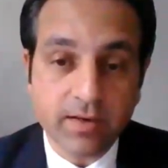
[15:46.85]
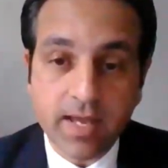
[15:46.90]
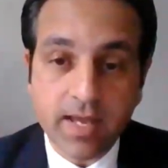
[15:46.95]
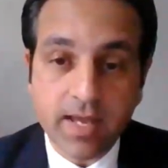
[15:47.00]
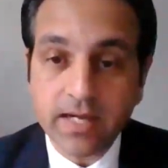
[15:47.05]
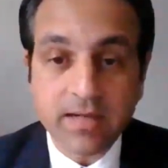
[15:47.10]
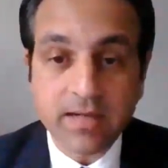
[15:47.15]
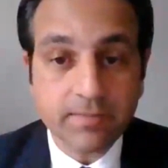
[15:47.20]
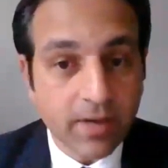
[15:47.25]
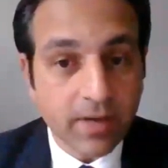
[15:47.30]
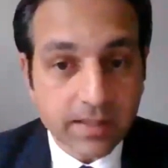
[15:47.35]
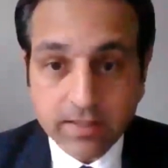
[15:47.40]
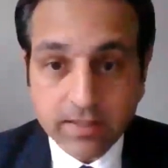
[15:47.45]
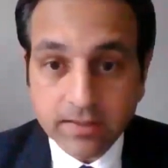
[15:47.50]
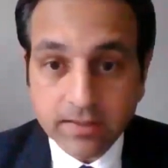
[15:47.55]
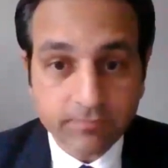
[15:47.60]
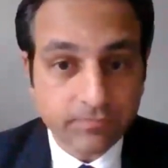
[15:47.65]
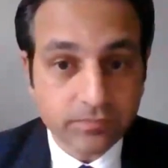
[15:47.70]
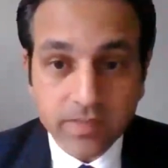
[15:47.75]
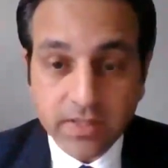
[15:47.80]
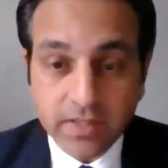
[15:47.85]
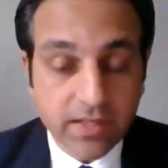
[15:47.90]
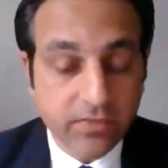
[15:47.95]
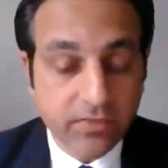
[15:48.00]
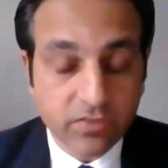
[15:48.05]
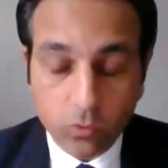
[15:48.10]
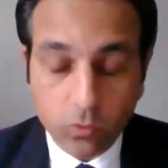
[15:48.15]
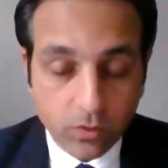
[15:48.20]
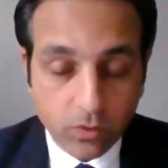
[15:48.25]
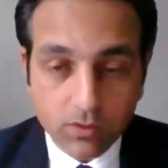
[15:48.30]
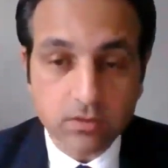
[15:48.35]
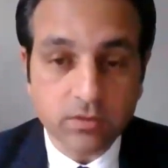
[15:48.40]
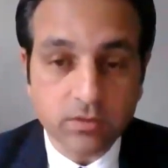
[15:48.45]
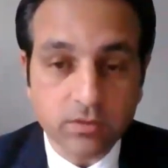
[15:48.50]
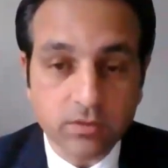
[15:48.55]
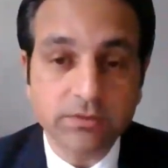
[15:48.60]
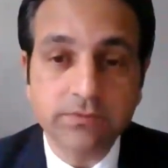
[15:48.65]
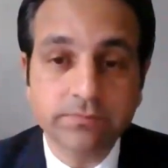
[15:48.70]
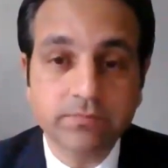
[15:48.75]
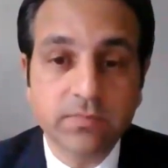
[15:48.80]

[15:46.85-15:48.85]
anybody in the world